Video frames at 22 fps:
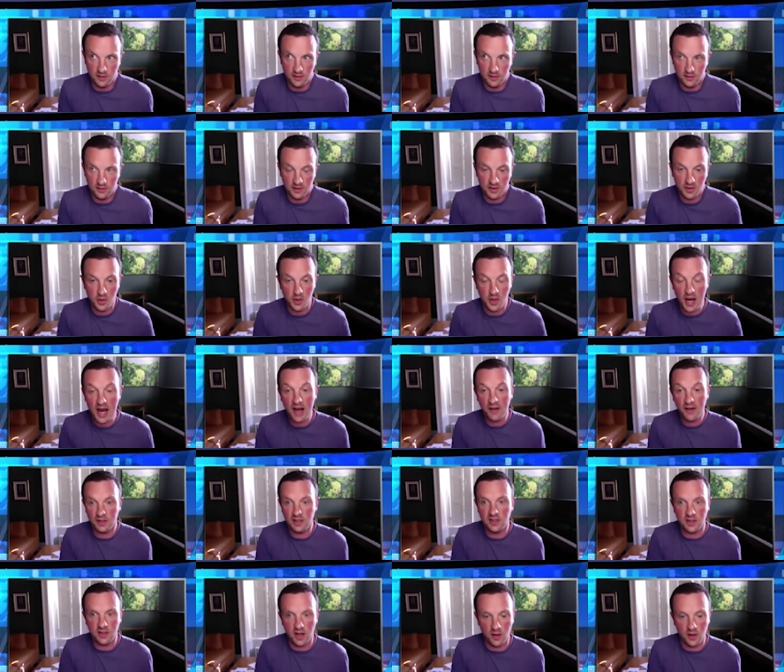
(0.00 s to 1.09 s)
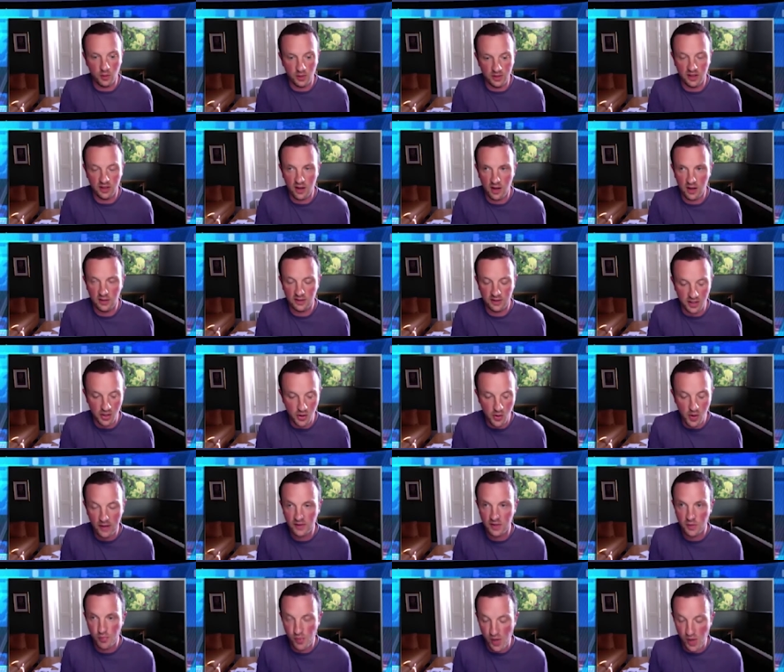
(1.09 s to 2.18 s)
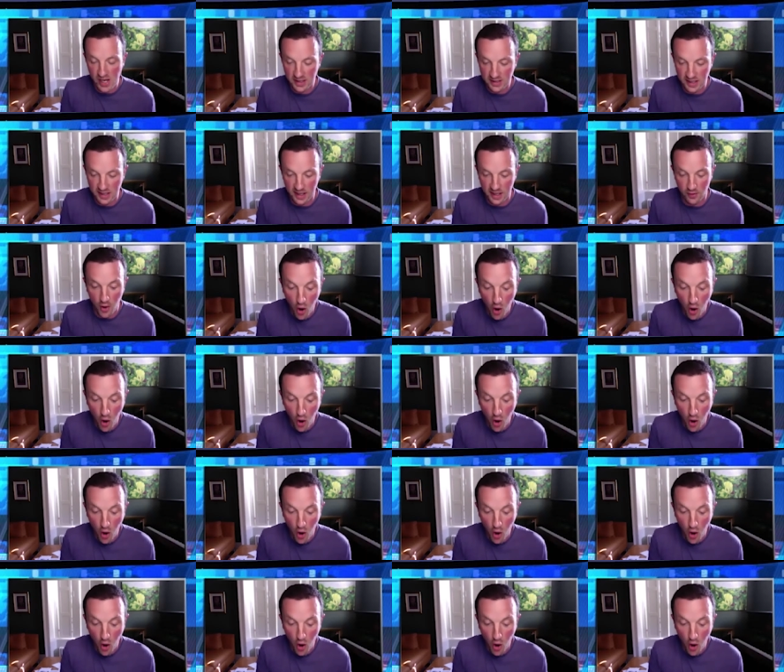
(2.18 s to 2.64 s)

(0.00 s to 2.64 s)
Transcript: So you have to start with the content. You have to break down,